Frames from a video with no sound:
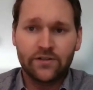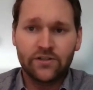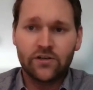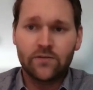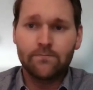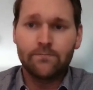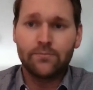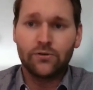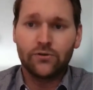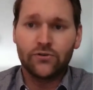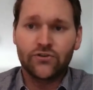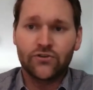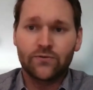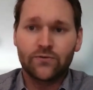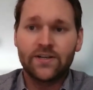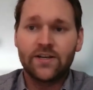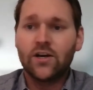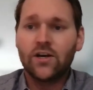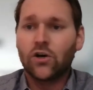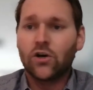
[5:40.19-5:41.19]

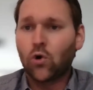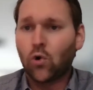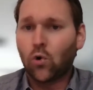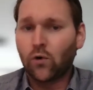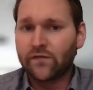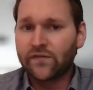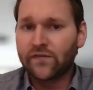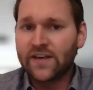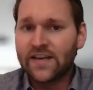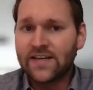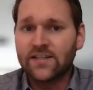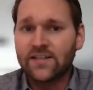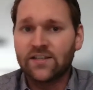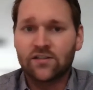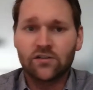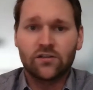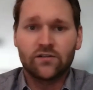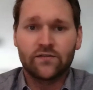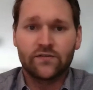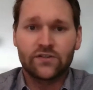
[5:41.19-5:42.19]
compulsory corvée
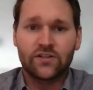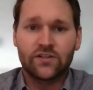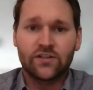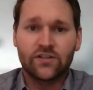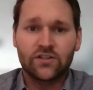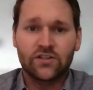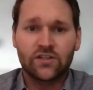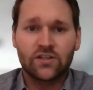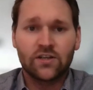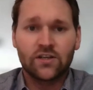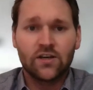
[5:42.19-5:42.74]
services